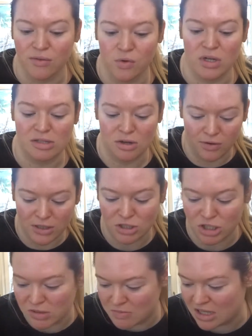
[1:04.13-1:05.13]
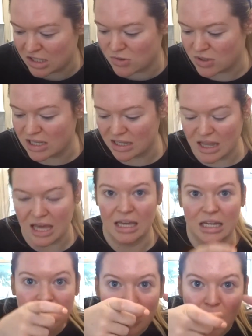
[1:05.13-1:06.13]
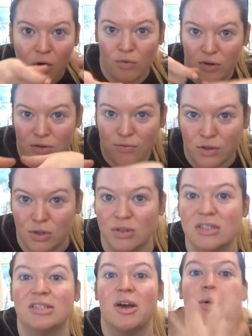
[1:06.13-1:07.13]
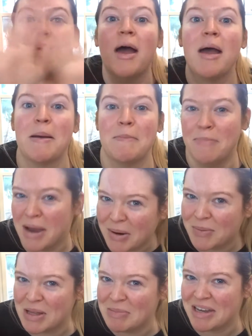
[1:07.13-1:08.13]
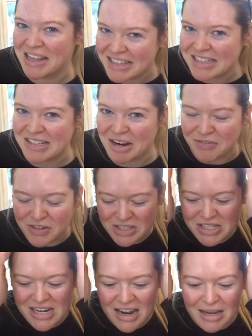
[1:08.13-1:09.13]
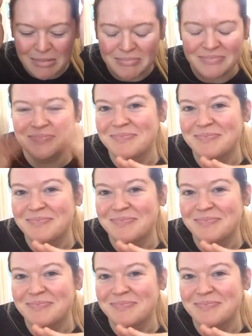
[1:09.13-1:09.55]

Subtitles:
a voiceover and it's just me doing it like over the food. So bear with me. This is our first time.